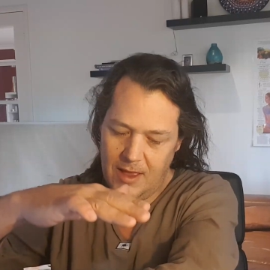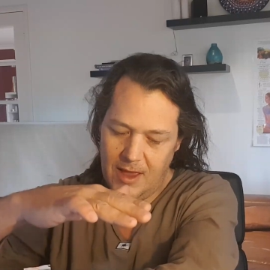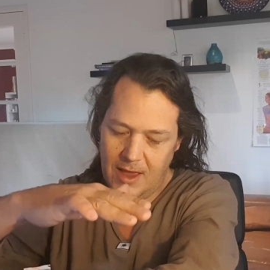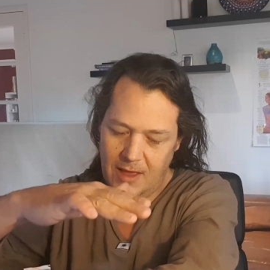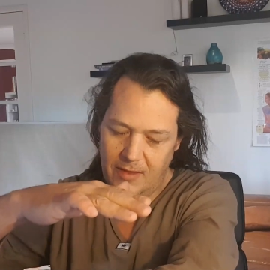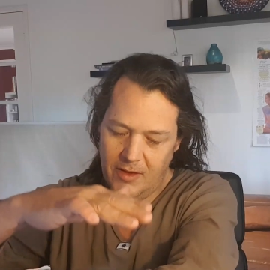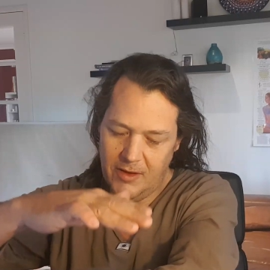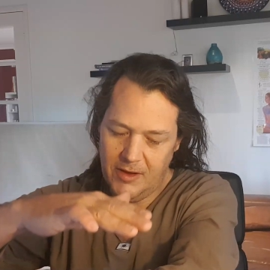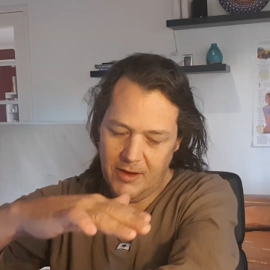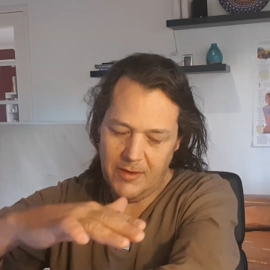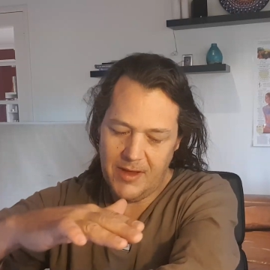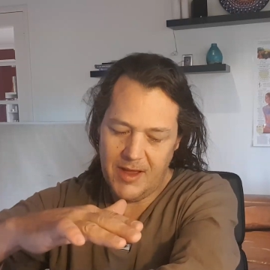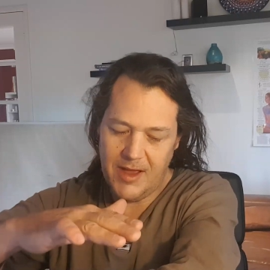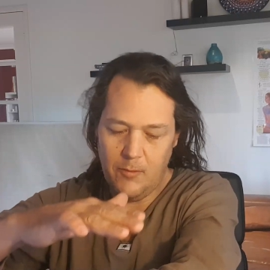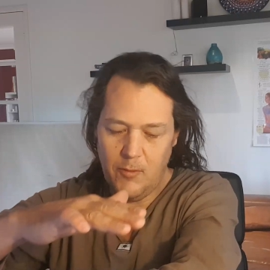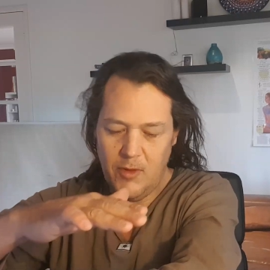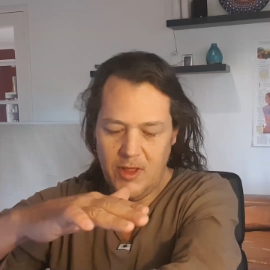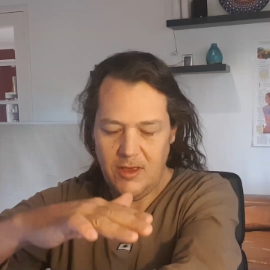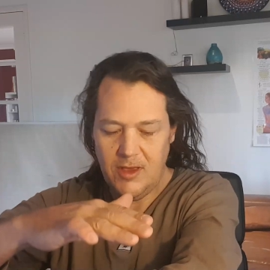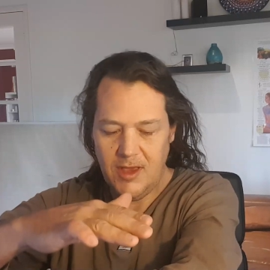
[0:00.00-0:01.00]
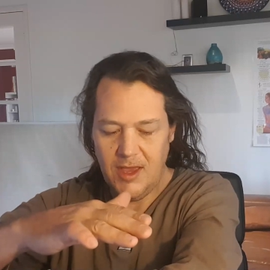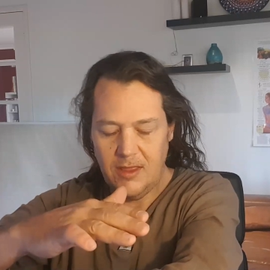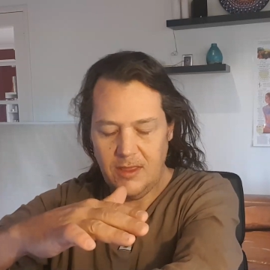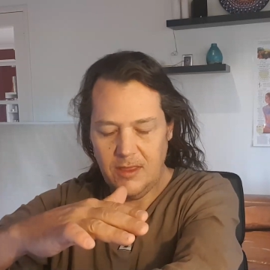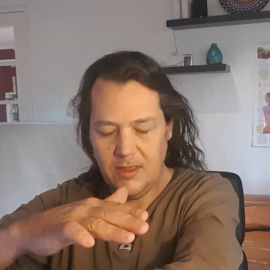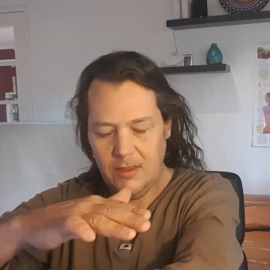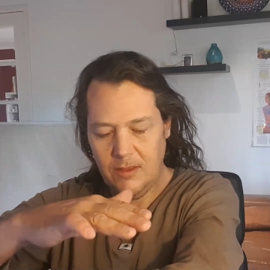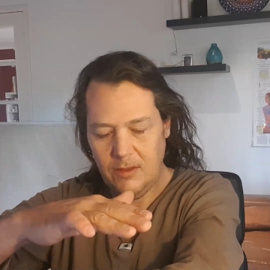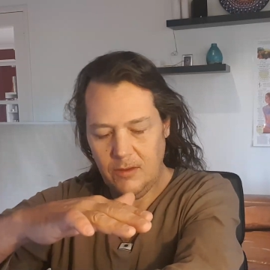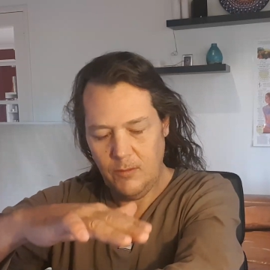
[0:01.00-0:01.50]
And they go out, and when you
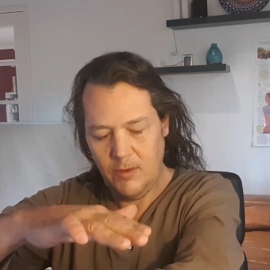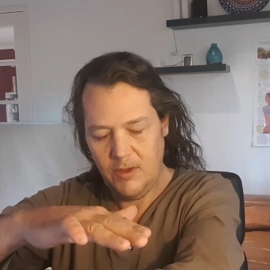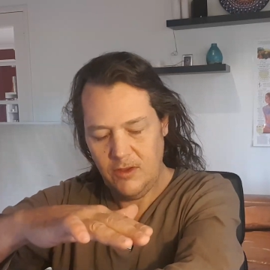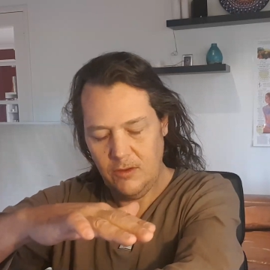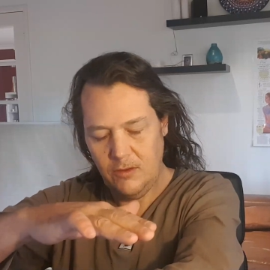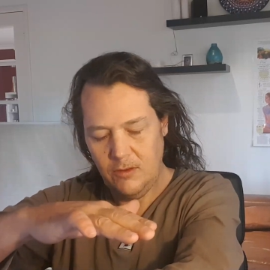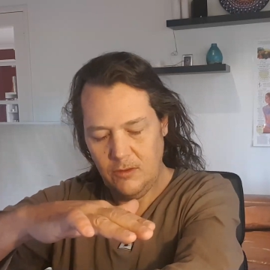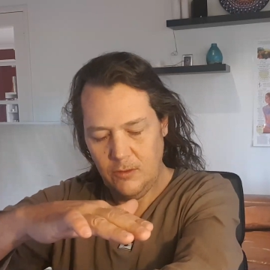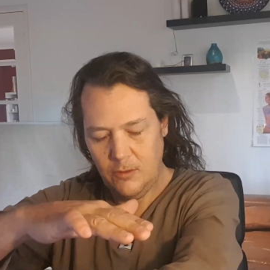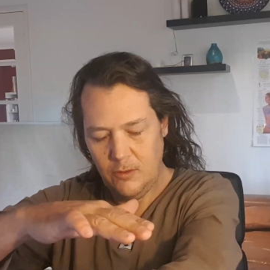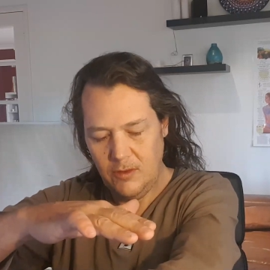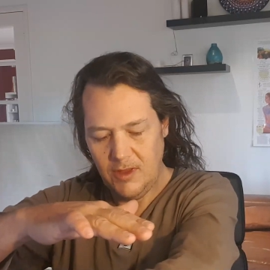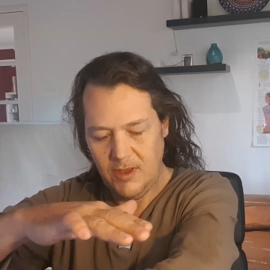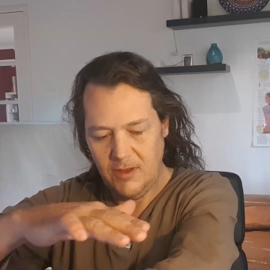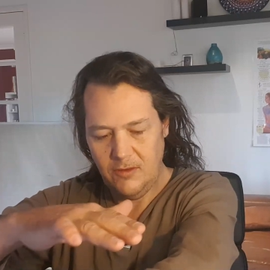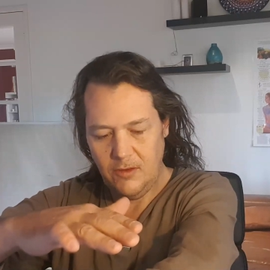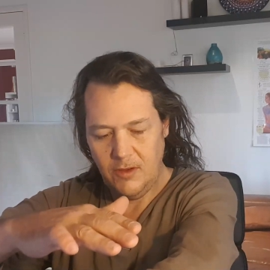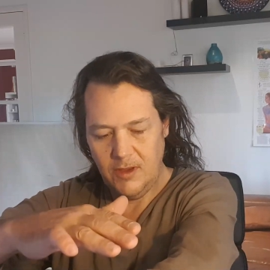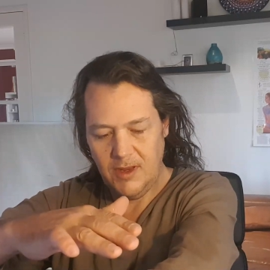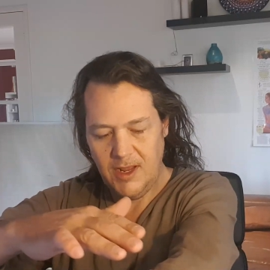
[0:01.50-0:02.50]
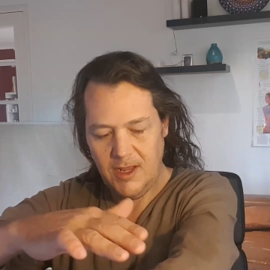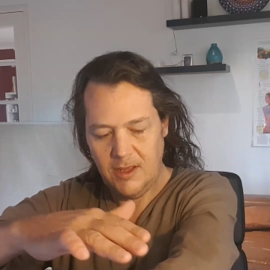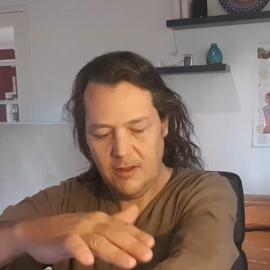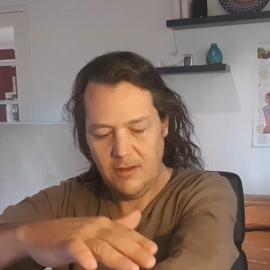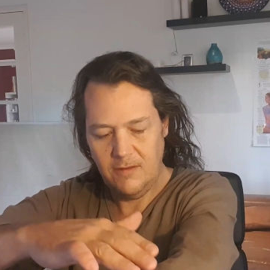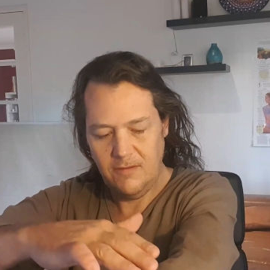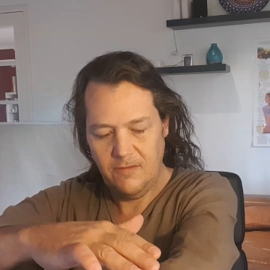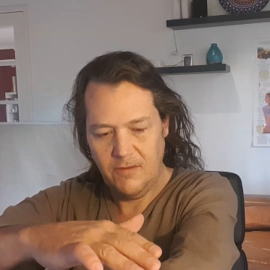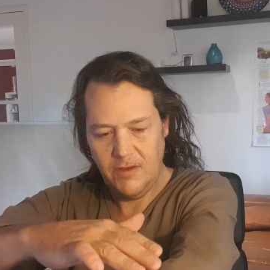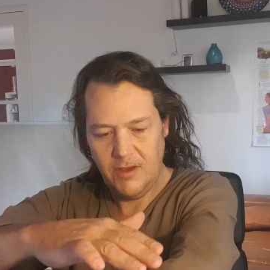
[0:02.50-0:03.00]
do this, you can
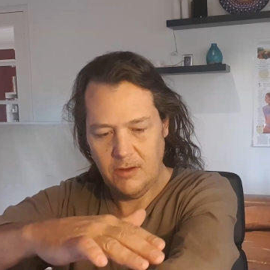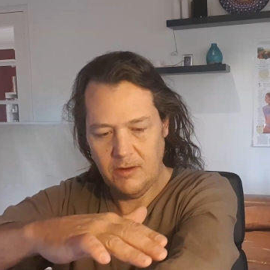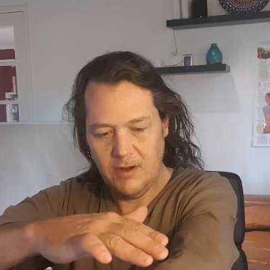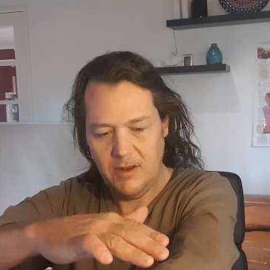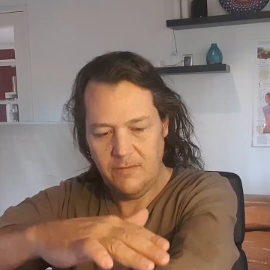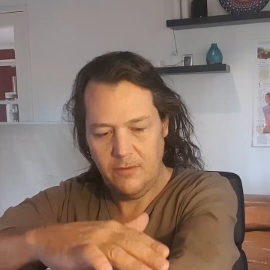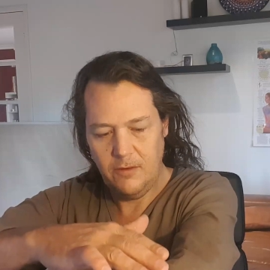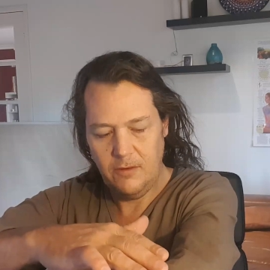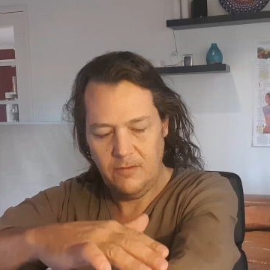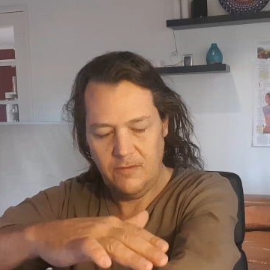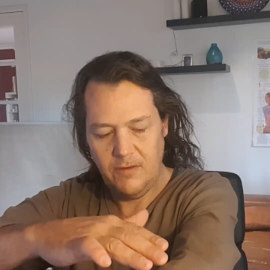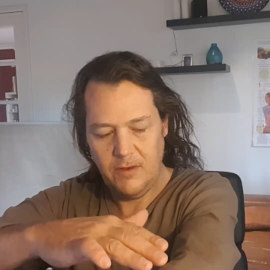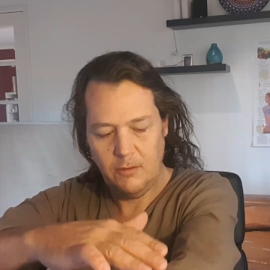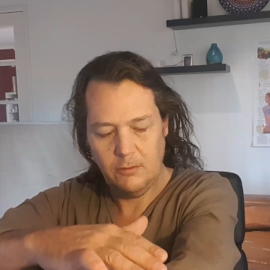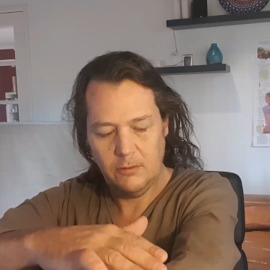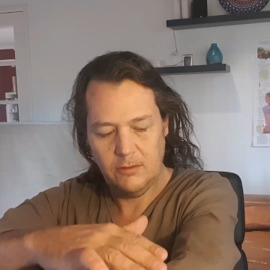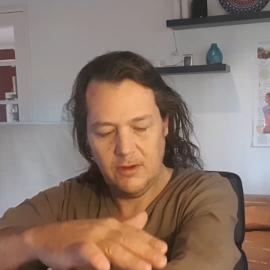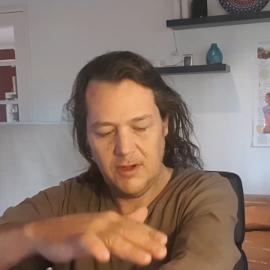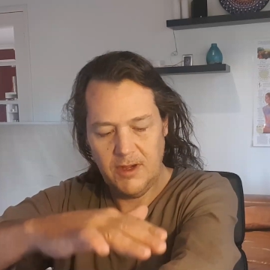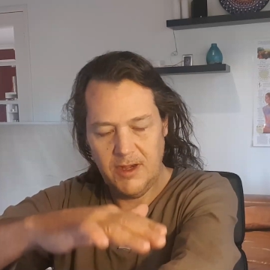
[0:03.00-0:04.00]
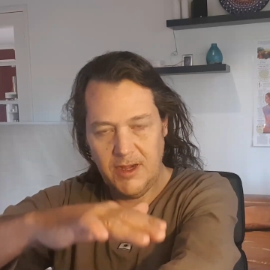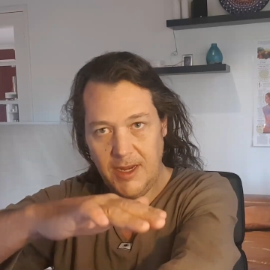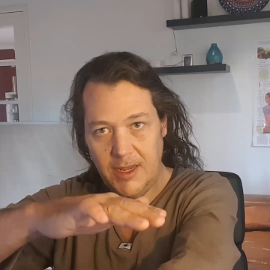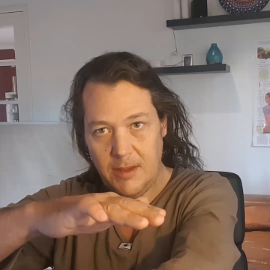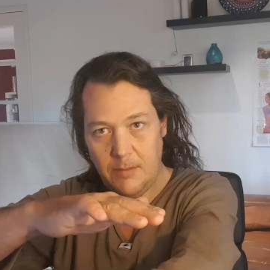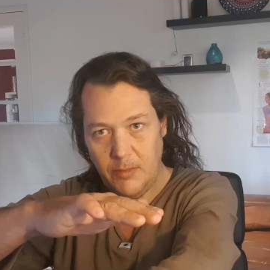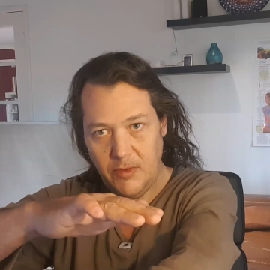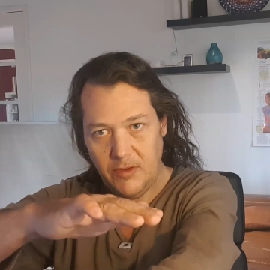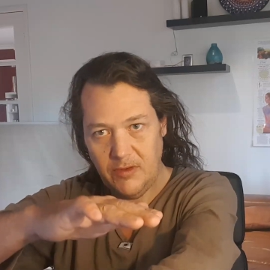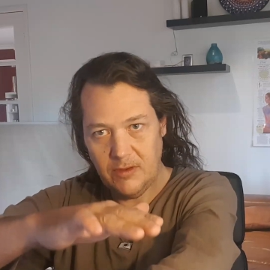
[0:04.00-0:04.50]
actually feel, and if you feel
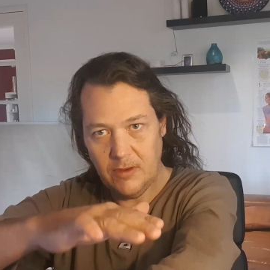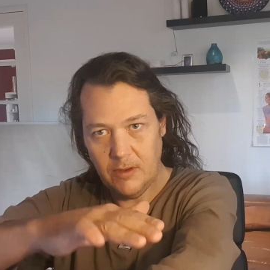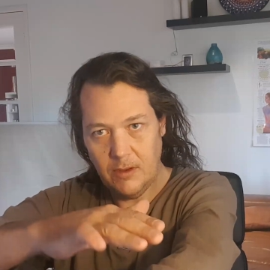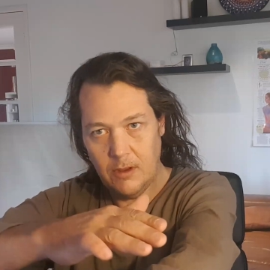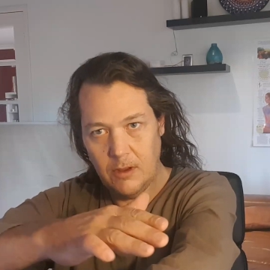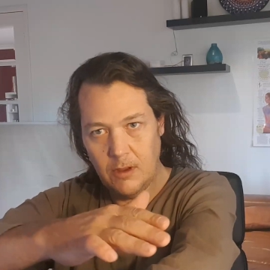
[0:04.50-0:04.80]
dips